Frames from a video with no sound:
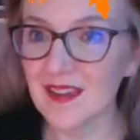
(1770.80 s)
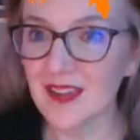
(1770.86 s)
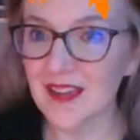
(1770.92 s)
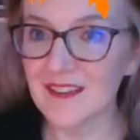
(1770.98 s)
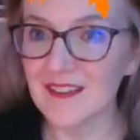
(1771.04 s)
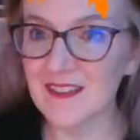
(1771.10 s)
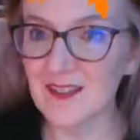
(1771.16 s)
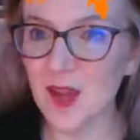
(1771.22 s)

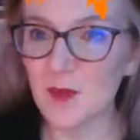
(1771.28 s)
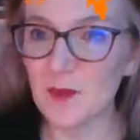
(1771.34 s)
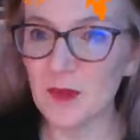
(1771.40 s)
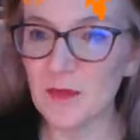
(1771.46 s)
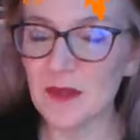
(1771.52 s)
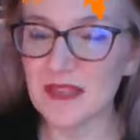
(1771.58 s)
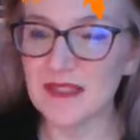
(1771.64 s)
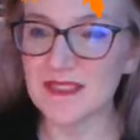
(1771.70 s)
Cat is
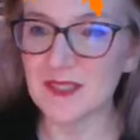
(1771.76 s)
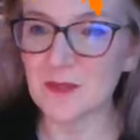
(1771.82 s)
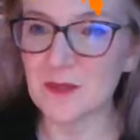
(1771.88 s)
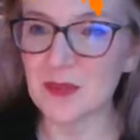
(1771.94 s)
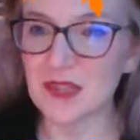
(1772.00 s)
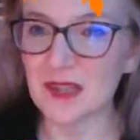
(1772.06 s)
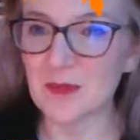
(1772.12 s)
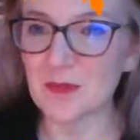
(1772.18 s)
complimented
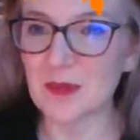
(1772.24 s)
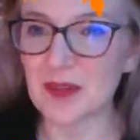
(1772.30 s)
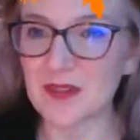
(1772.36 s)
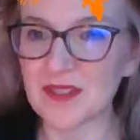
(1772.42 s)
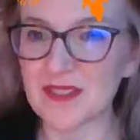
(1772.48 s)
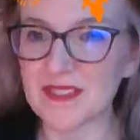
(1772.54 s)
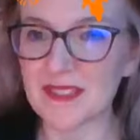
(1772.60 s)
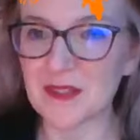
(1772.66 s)
at being
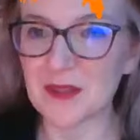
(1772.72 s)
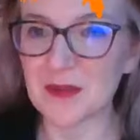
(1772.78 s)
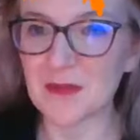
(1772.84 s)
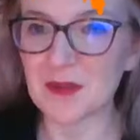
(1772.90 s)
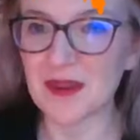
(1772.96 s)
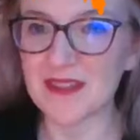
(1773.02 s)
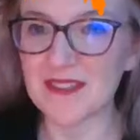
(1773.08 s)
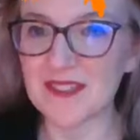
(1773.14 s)
compared to
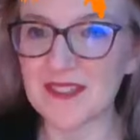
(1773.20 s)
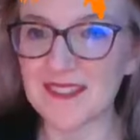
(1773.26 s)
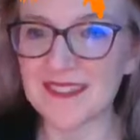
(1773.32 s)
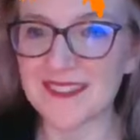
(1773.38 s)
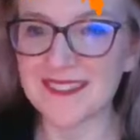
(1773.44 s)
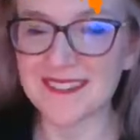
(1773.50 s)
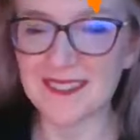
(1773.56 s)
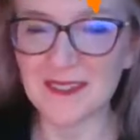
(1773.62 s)
Terry Pratchett.